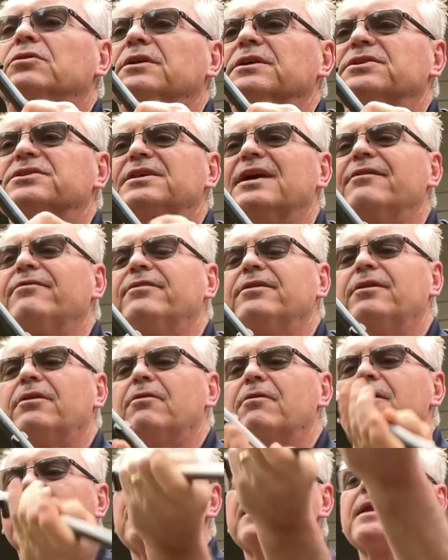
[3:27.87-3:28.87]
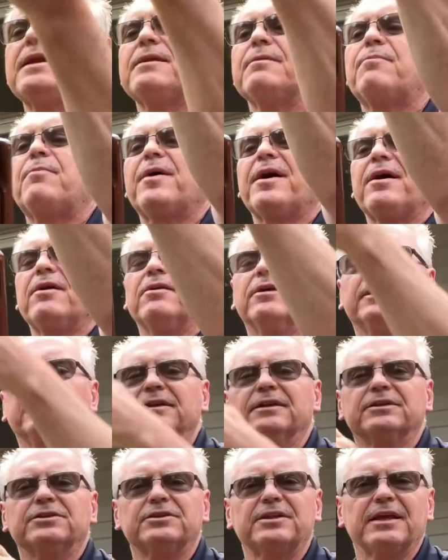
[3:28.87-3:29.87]
with a 7-grain pellet,
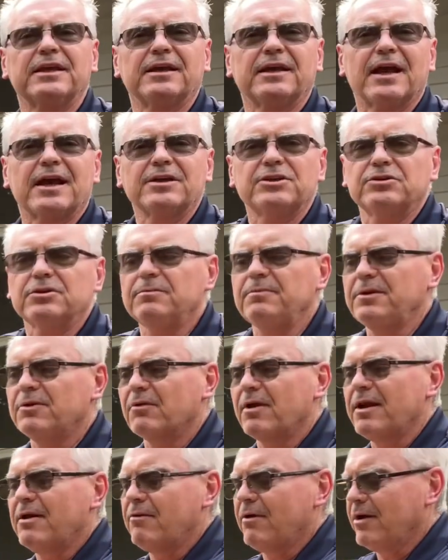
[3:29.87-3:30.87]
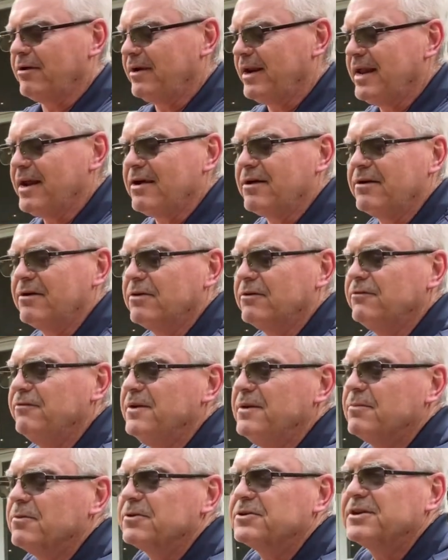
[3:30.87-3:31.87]
this thing, guy should be right around 800
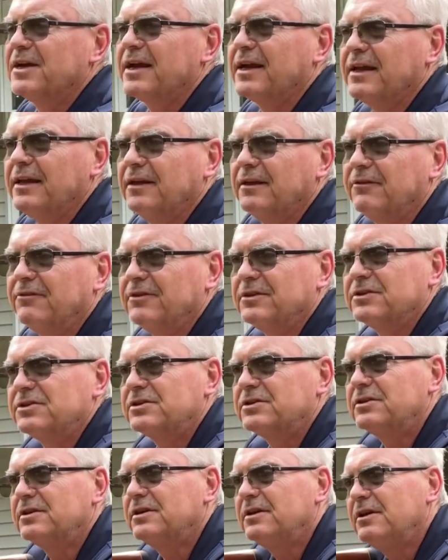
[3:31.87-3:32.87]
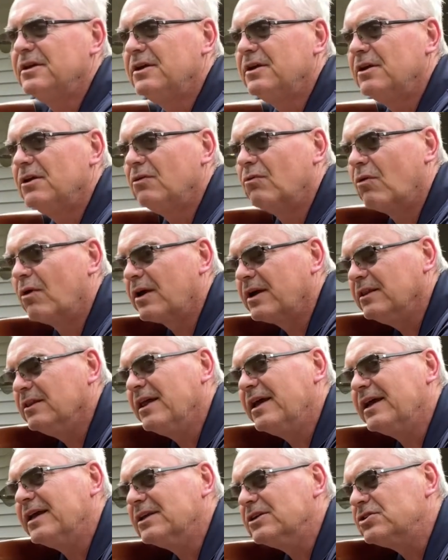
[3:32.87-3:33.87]
feet per second if it's working
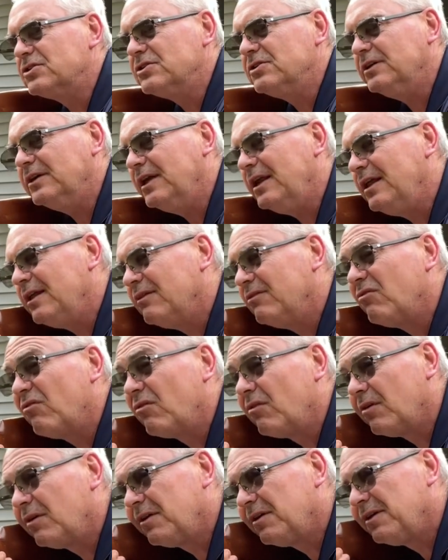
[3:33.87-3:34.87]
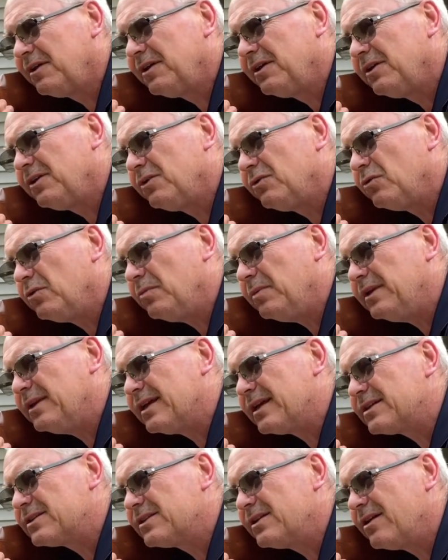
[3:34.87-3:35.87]
like it should. We'll be
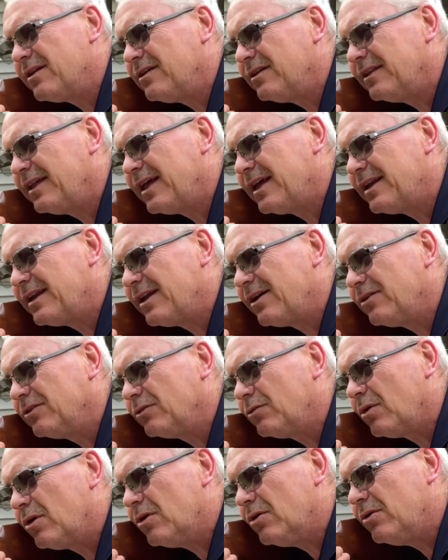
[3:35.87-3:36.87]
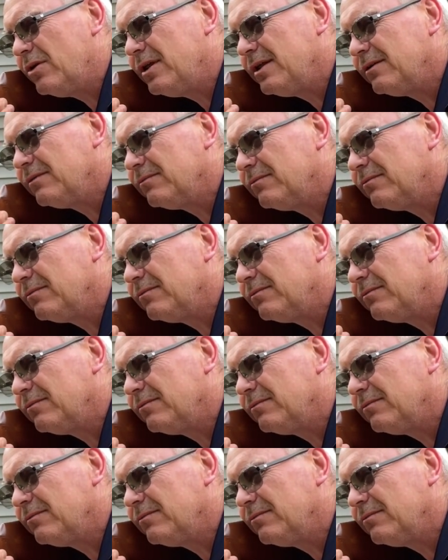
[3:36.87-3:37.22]
testing all of that down the road.